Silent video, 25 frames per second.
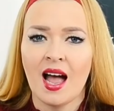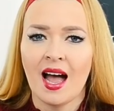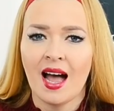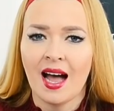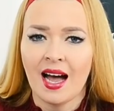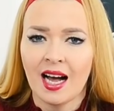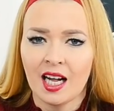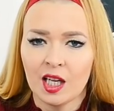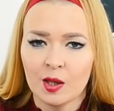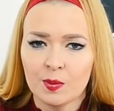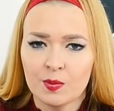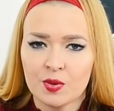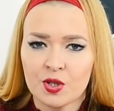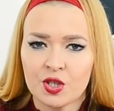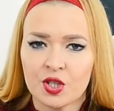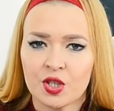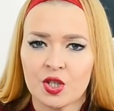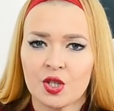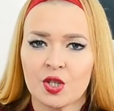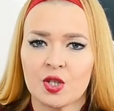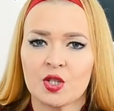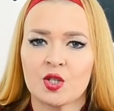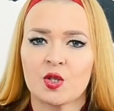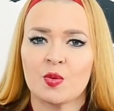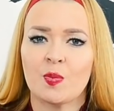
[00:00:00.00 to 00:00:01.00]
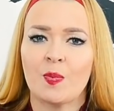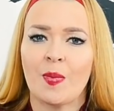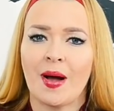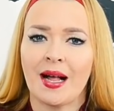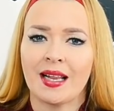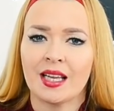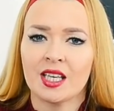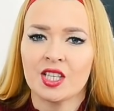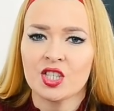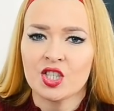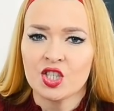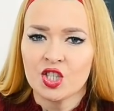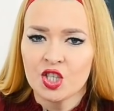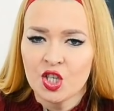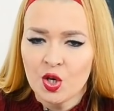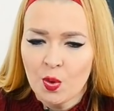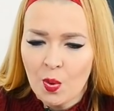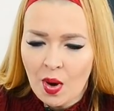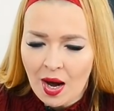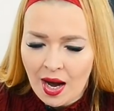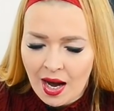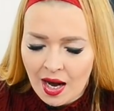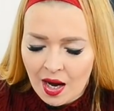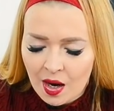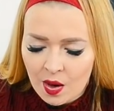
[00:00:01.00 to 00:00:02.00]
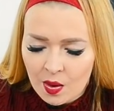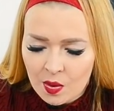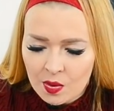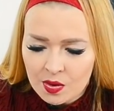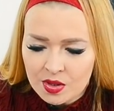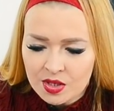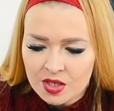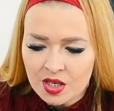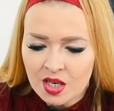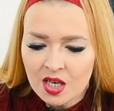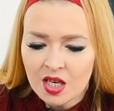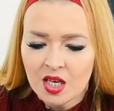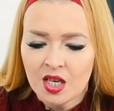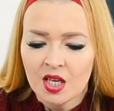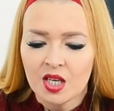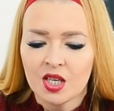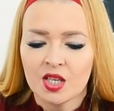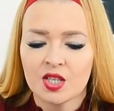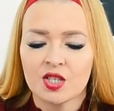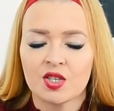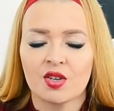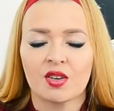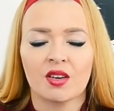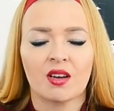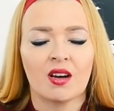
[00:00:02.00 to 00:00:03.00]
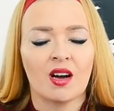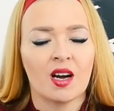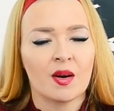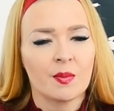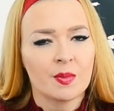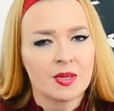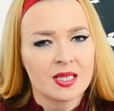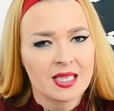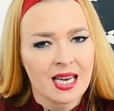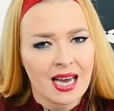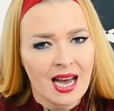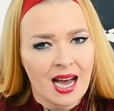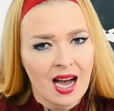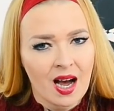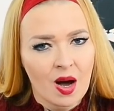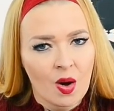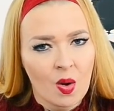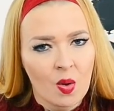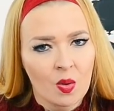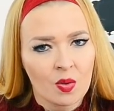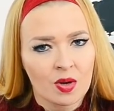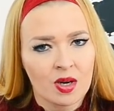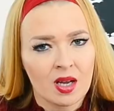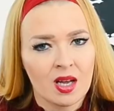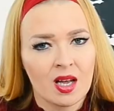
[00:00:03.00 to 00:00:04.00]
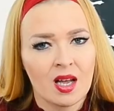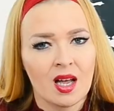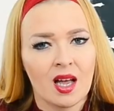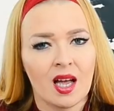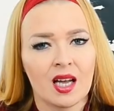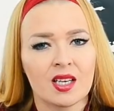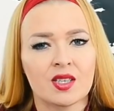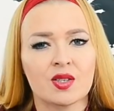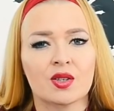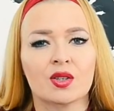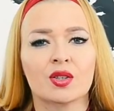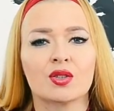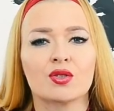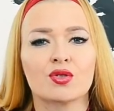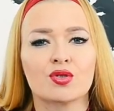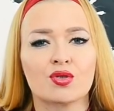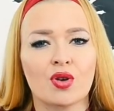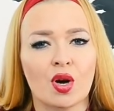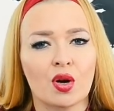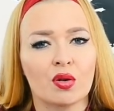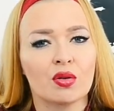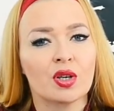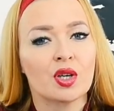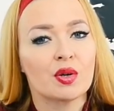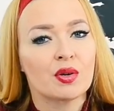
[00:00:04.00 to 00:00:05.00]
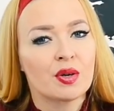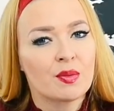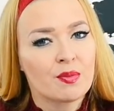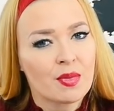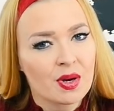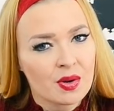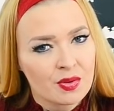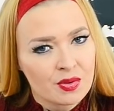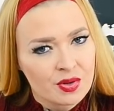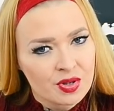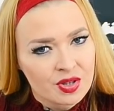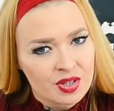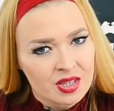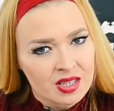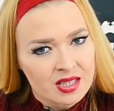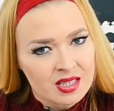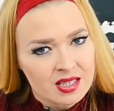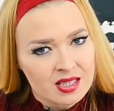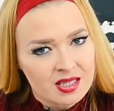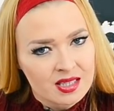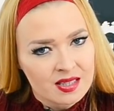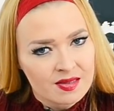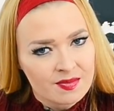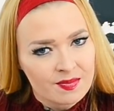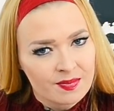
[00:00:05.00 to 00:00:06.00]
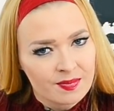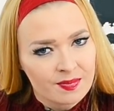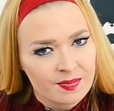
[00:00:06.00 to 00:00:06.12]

helps you to balance you out, to calm down, and to control your emotions.